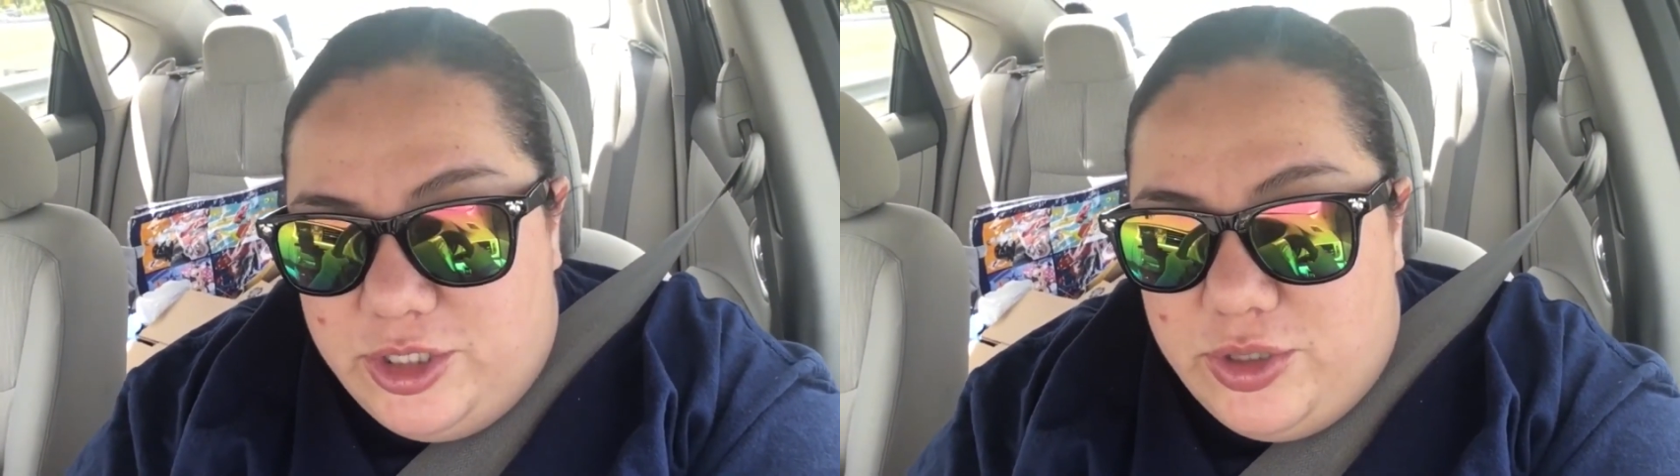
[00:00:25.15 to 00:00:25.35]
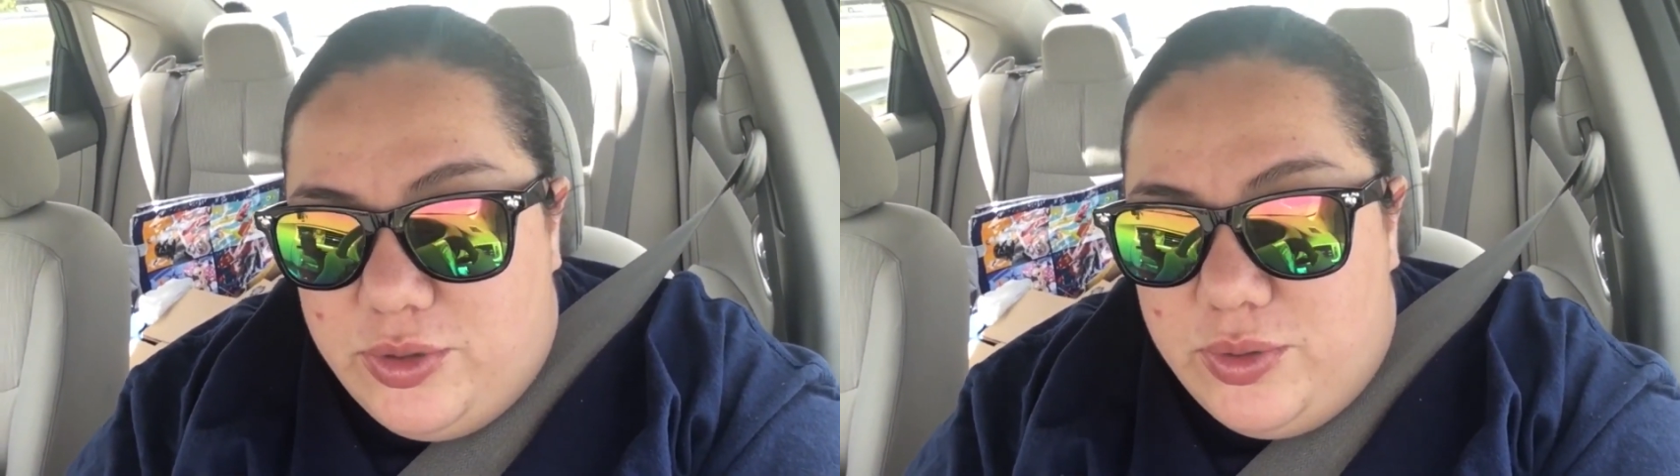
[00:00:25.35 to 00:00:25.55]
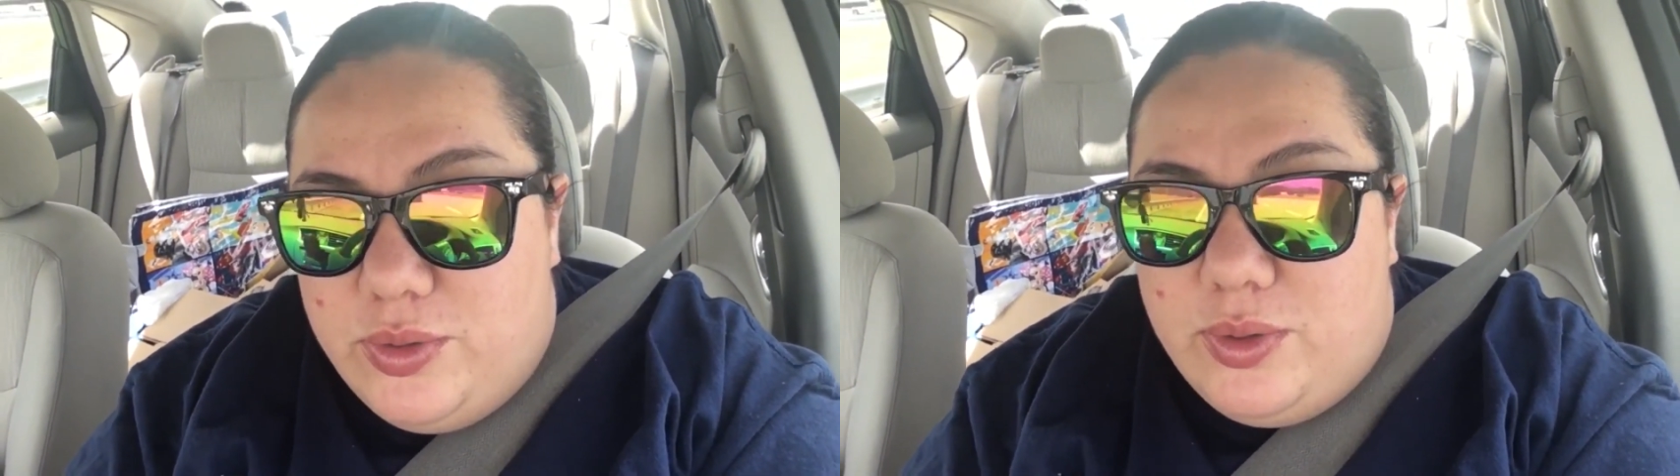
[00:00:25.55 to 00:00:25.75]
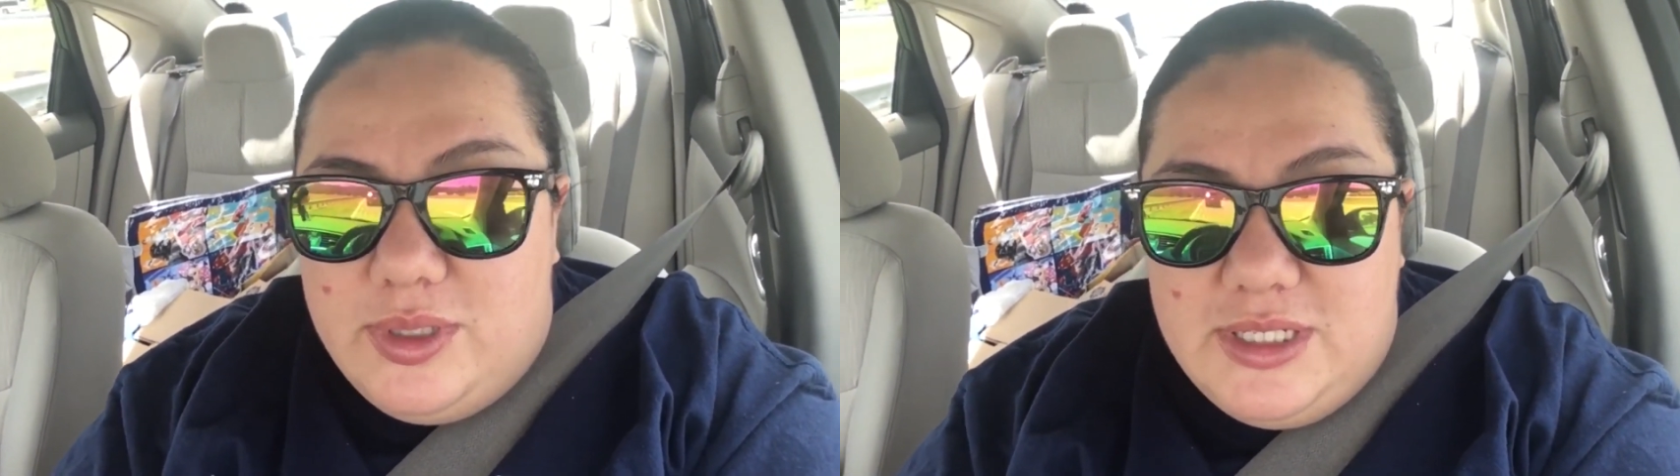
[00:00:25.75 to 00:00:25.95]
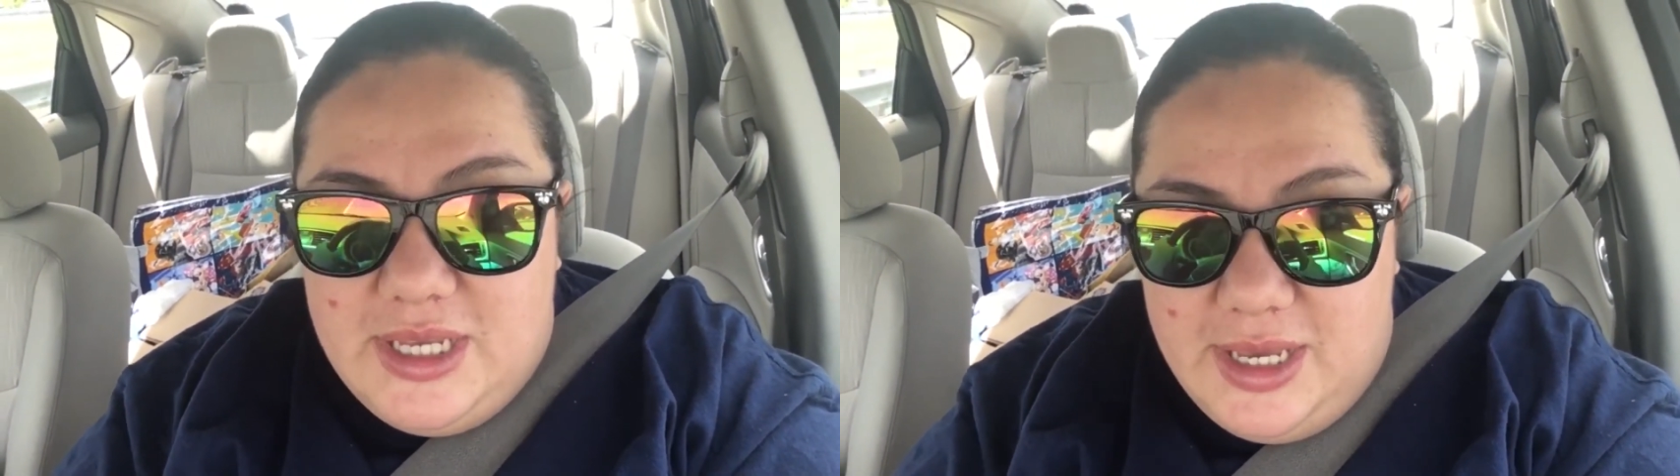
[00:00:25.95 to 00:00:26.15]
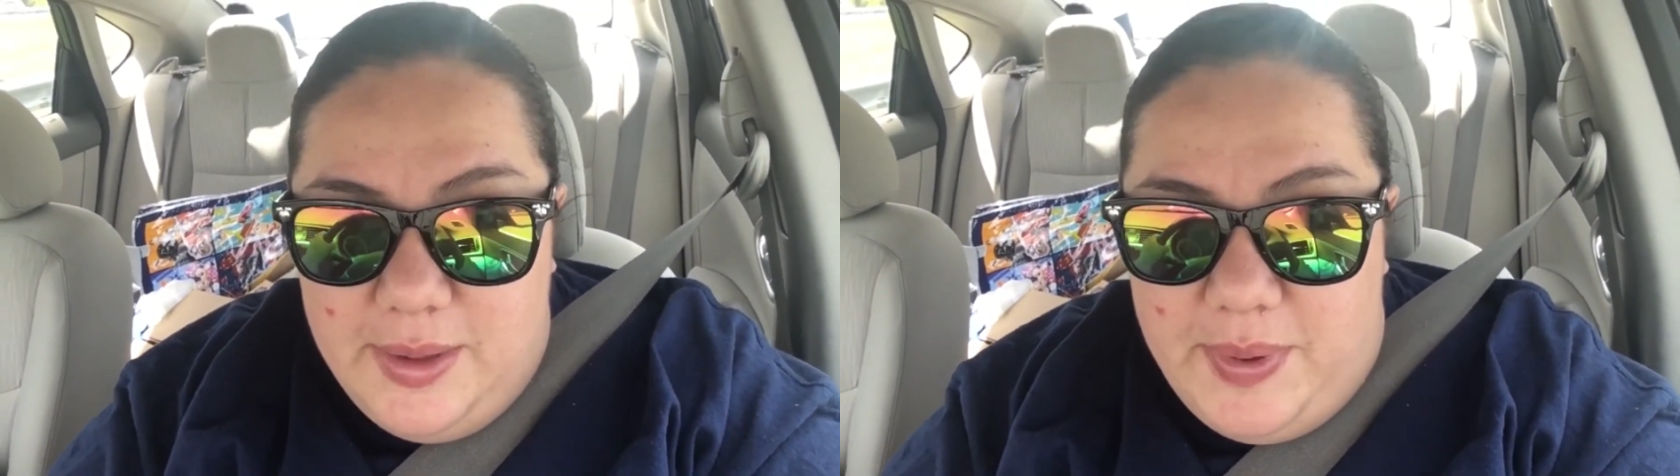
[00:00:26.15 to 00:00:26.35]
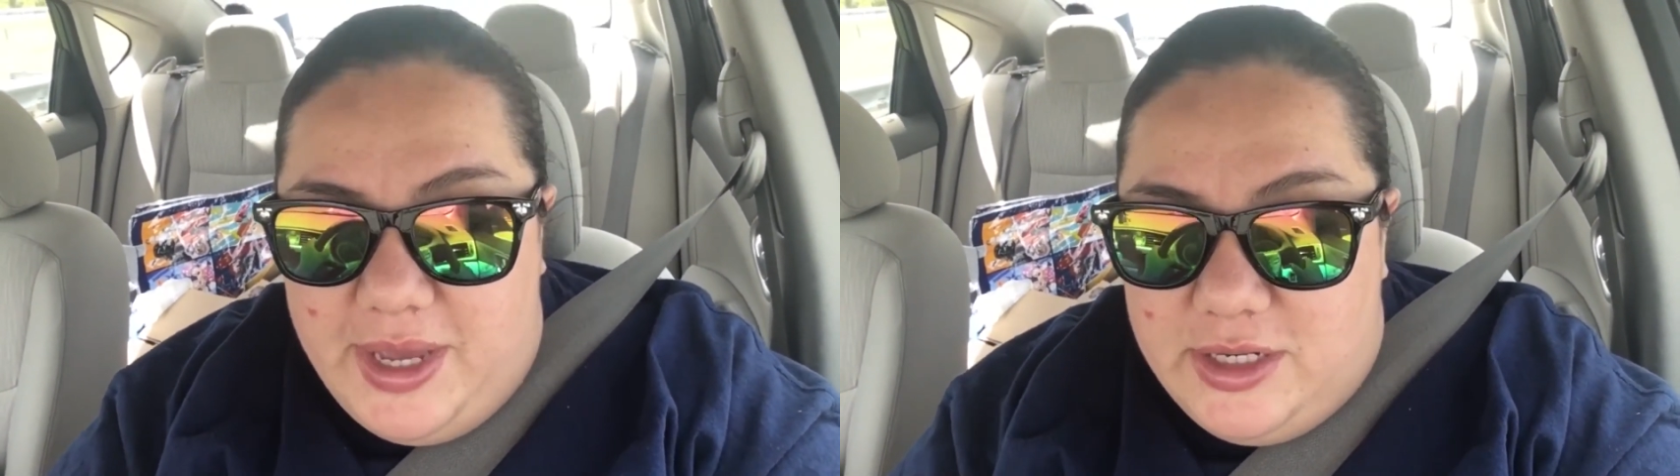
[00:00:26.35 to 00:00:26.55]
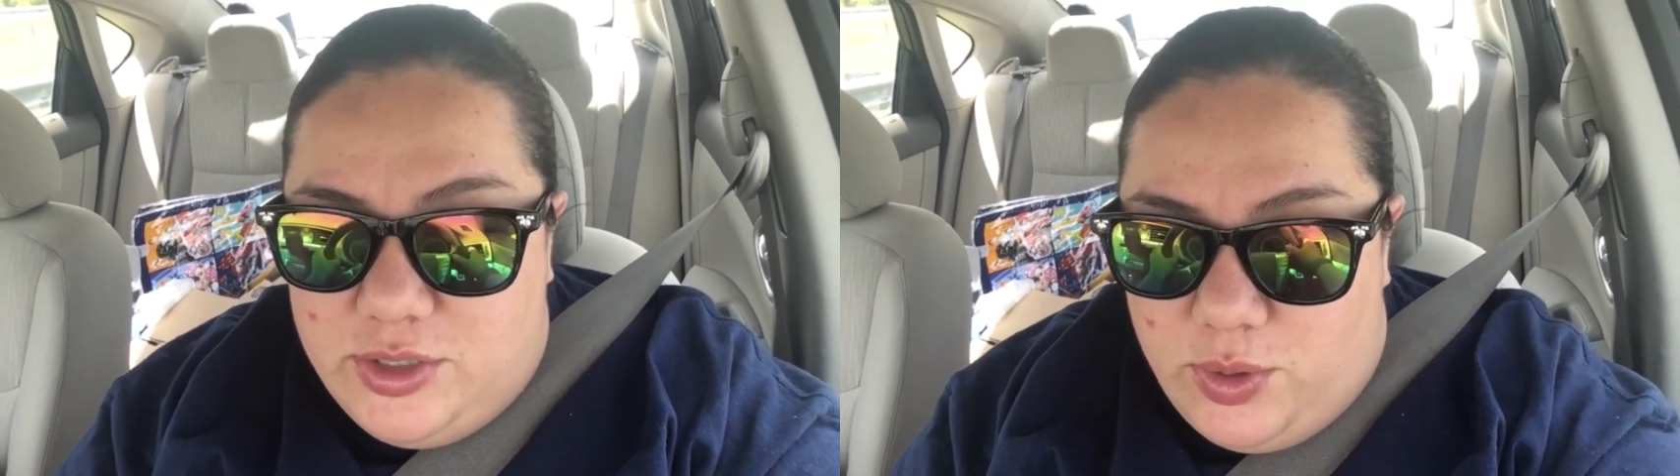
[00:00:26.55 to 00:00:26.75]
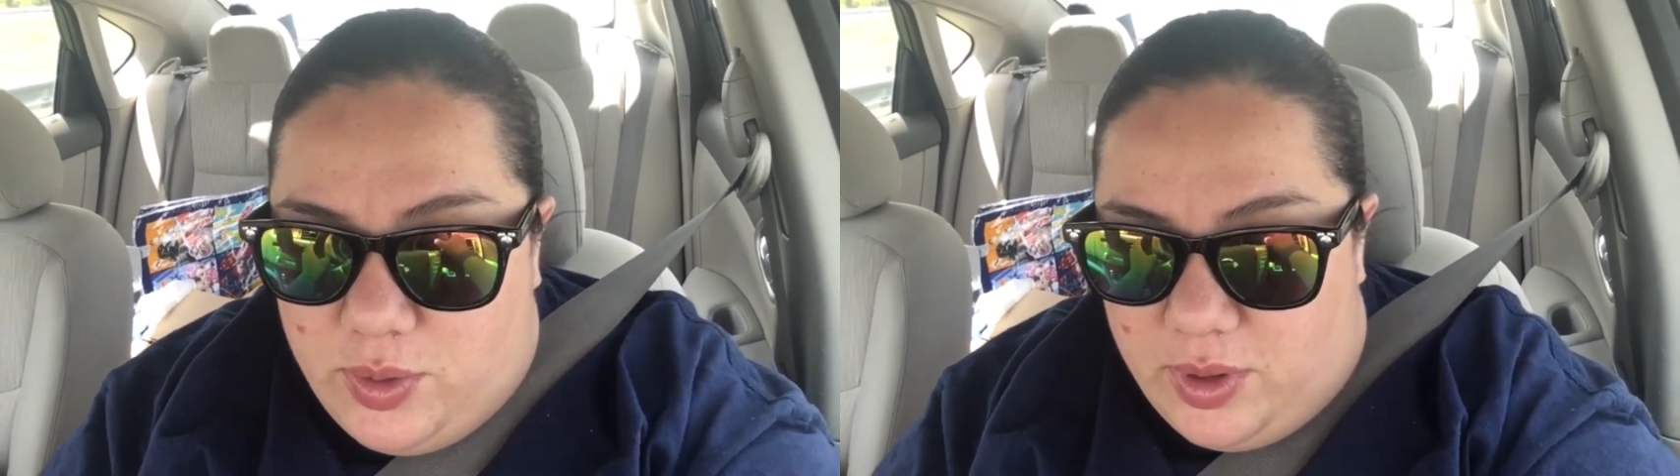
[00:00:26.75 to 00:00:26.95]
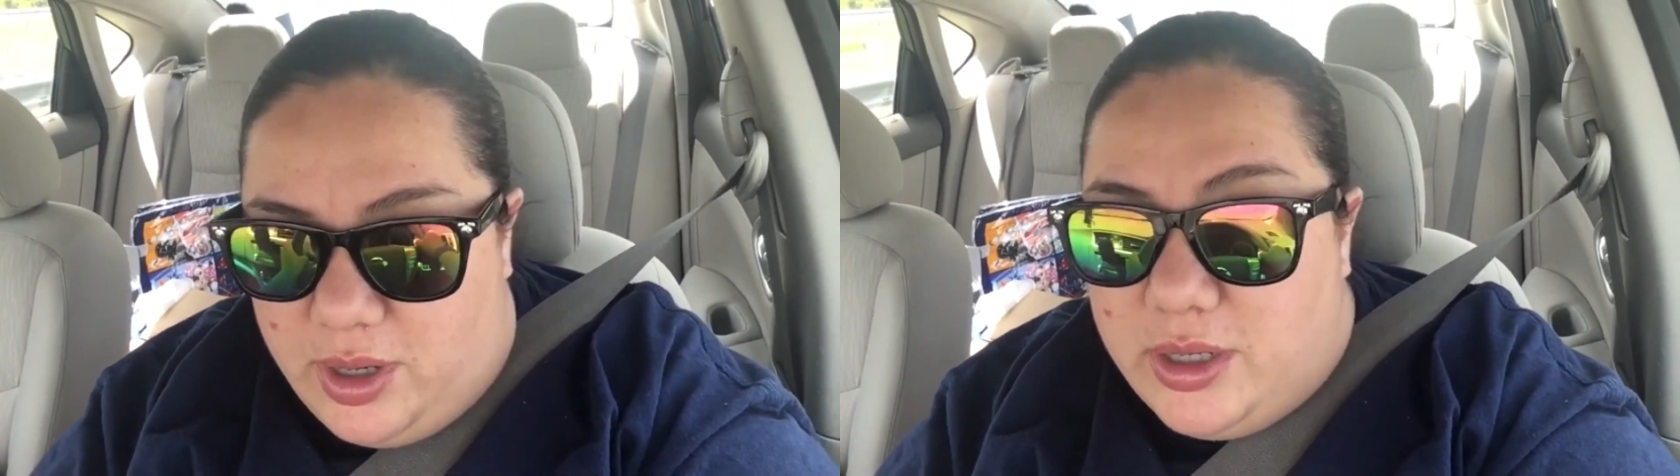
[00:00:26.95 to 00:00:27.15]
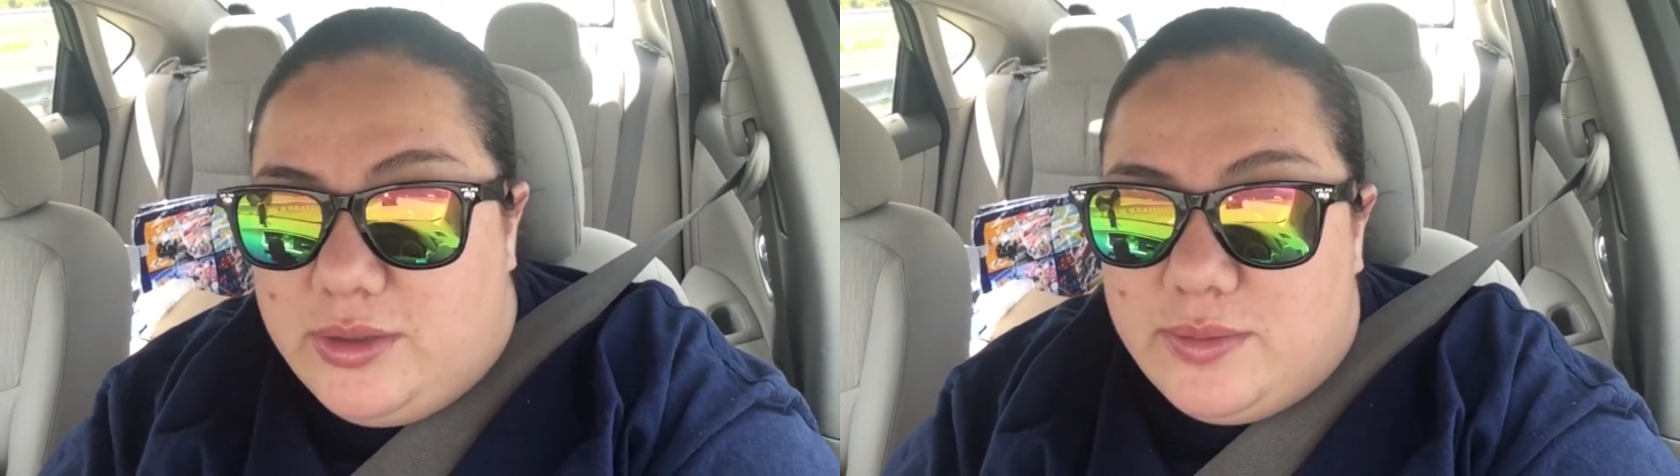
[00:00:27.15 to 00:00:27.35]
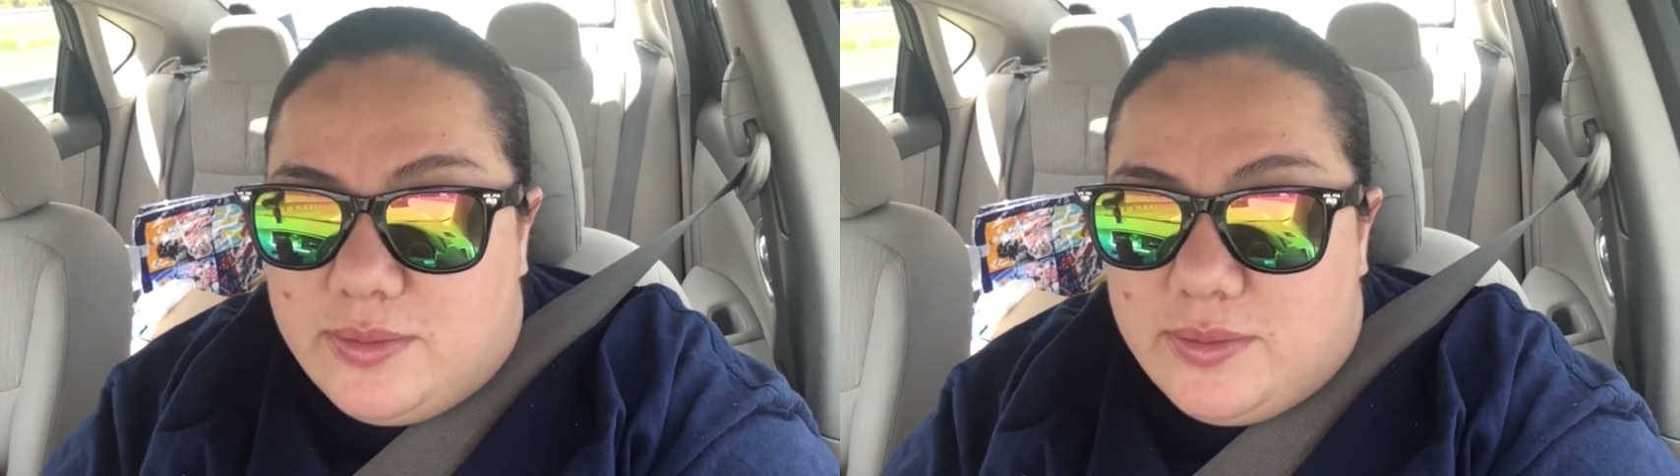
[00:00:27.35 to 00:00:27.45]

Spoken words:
to see Pandora.